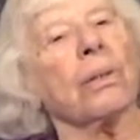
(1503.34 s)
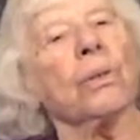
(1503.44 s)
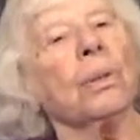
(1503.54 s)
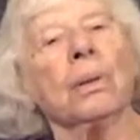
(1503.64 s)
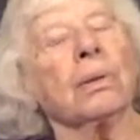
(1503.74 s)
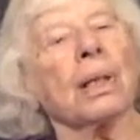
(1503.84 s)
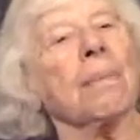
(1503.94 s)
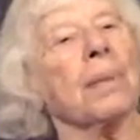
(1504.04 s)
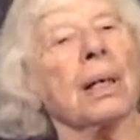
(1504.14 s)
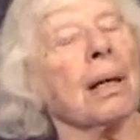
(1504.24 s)
true
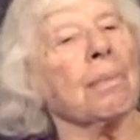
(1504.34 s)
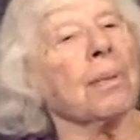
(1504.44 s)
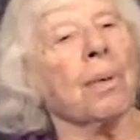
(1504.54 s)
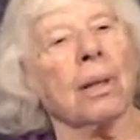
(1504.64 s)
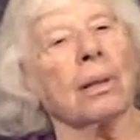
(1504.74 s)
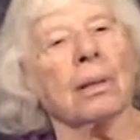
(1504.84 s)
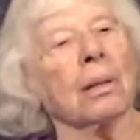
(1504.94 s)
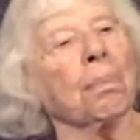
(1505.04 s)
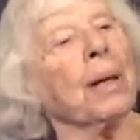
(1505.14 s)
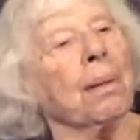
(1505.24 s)
sometimes with
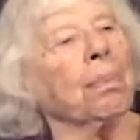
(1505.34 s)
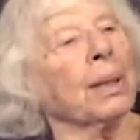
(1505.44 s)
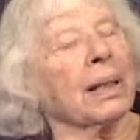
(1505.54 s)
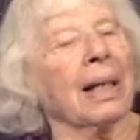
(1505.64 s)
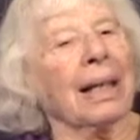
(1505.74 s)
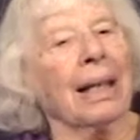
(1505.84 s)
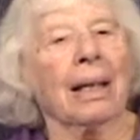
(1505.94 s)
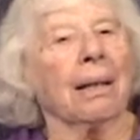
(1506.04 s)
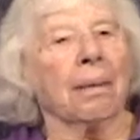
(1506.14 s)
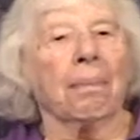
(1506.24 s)
older people, they
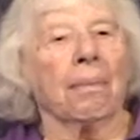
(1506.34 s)
can't,